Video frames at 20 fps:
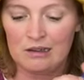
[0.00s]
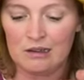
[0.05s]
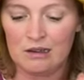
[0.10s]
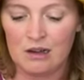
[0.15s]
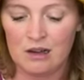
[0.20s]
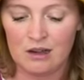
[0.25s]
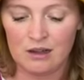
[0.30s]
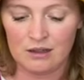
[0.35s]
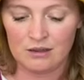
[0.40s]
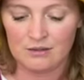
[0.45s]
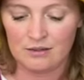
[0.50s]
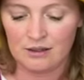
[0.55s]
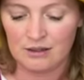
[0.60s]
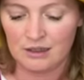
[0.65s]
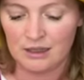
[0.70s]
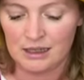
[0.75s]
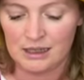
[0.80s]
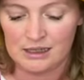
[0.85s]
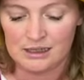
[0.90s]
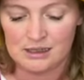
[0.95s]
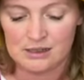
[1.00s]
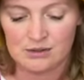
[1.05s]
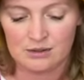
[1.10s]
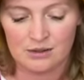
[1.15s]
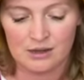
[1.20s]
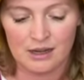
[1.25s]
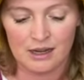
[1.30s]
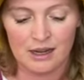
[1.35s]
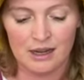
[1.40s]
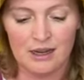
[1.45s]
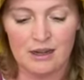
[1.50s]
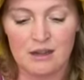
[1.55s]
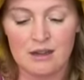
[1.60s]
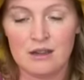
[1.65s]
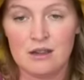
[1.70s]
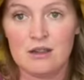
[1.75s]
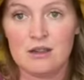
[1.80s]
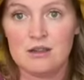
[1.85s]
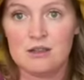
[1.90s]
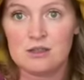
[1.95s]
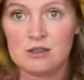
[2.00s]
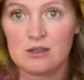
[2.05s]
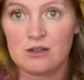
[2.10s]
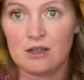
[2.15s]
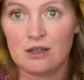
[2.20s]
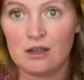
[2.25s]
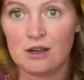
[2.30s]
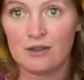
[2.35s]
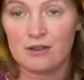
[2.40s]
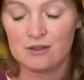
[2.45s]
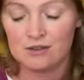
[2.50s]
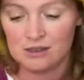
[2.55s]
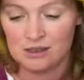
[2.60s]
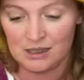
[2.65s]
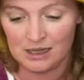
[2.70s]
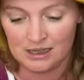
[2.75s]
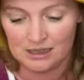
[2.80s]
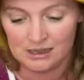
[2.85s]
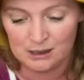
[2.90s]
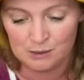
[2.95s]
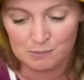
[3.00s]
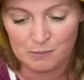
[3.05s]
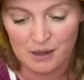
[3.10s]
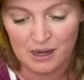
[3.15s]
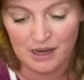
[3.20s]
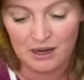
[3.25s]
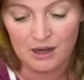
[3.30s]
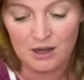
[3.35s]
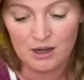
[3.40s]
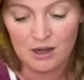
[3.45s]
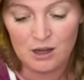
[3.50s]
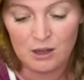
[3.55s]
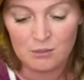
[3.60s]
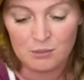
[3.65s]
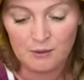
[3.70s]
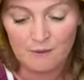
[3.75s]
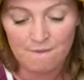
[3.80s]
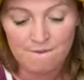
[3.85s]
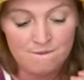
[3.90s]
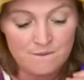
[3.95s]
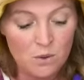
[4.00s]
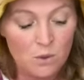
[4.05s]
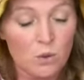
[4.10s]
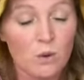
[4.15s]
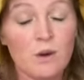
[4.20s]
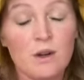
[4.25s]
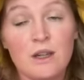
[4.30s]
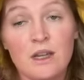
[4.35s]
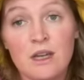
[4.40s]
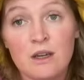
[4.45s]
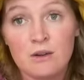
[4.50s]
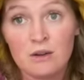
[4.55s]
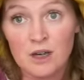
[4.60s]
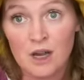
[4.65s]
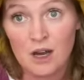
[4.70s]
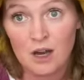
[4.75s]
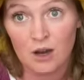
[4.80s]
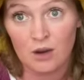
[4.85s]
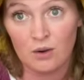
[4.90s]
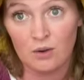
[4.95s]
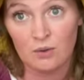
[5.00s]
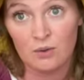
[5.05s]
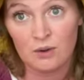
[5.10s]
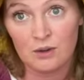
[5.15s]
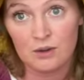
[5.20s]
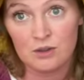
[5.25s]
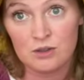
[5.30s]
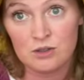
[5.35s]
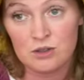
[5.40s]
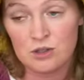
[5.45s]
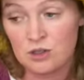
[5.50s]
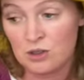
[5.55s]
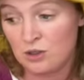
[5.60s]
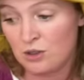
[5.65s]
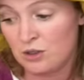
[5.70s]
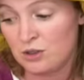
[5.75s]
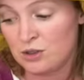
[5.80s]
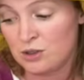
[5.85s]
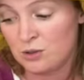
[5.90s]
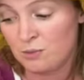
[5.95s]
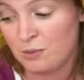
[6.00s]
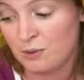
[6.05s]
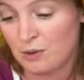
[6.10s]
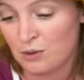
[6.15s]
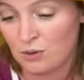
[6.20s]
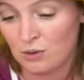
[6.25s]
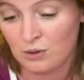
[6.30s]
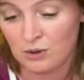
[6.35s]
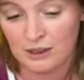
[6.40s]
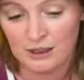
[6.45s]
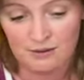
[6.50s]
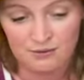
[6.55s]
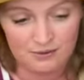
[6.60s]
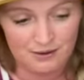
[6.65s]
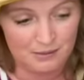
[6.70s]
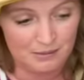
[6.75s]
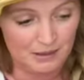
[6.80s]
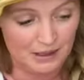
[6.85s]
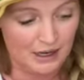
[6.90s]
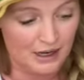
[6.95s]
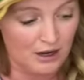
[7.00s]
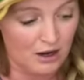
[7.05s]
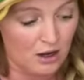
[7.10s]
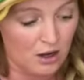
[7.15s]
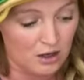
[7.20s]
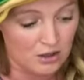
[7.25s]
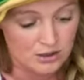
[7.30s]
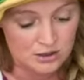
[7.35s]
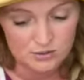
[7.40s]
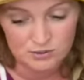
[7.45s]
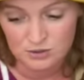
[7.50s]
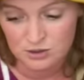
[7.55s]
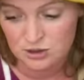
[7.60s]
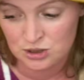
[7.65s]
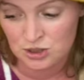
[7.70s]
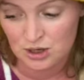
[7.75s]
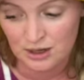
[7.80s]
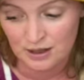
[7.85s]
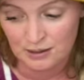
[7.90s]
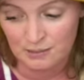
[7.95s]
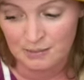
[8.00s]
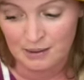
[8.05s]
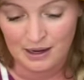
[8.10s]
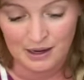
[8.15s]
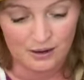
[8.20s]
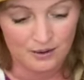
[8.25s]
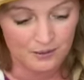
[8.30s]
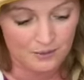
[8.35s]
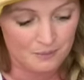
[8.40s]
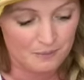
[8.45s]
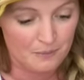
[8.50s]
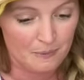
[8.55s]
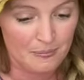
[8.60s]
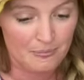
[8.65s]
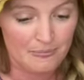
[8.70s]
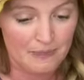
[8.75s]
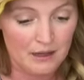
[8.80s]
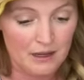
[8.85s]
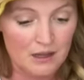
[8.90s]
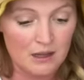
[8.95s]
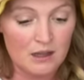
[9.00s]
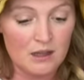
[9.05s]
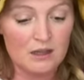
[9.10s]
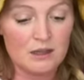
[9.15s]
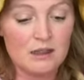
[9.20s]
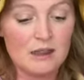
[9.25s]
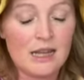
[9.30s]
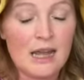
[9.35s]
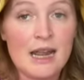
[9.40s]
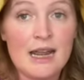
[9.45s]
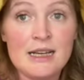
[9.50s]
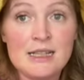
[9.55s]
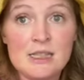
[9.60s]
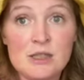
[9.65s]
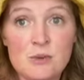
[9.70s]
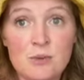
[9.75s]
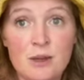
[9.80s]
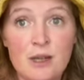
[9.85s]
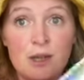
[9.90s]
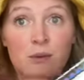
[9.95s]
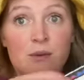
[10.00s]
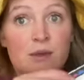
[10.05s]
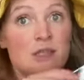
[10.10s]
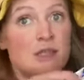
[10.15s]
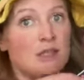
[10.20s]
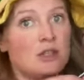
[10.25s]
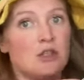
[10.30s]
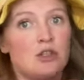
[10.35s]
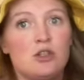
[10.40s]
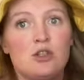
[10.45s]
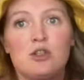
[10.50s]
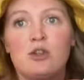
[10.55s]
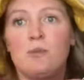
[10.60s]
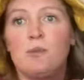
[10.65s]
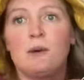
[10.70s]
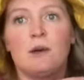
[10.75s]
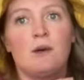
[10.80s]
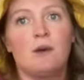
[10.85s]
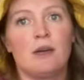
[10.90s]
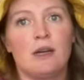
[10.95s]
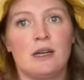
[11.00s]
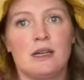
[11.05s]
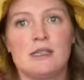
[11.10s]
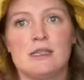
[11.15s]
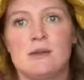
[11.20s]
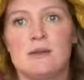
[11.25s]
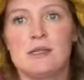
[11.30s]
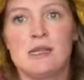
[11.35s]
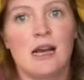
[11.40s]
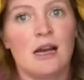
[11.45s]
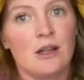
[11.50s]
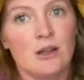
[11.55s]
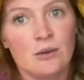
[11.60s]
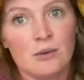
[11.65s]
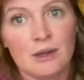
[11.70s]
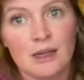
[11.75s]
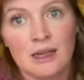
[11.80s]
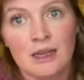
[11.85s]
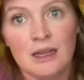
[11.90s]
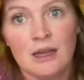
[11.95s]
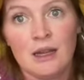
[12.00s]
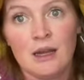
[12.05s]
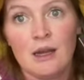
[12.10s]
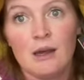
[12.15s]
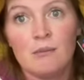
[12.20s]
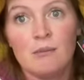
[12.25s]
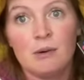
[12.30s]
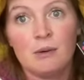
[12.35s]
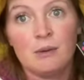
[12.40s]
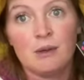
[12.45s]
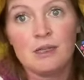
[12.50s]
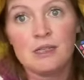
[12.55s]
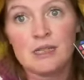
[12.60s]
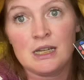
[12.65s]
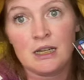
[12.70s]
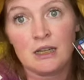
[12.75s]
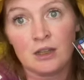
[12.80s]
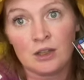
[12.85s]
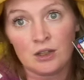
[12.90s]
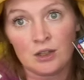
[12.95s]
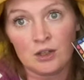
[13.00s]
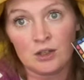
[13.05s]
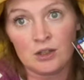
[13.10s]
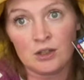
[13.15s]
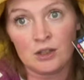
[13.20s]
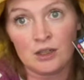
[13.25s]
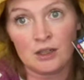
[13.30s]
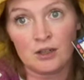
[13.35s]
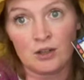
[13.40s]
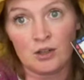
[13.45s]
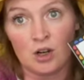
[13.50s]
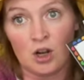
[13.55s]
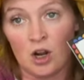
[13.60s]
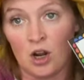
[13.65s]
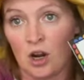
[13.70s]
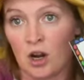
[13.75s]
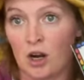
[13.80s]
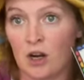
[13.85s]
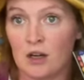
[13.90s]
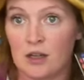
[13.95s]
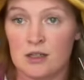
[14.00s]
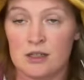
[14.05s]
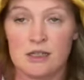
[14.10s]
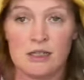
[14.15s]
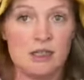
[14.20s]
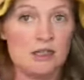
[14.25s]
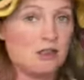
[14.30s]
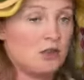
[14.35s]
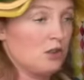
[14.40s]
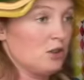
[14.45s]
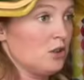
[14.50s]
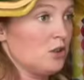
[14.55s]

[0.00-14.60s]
all of your lids, okay? Let's click on those lids. But before you go do your super cool leaf rubbing, I also wanted to talk about, last week we did it super quick because it was Halloween, but we did learn the letter R says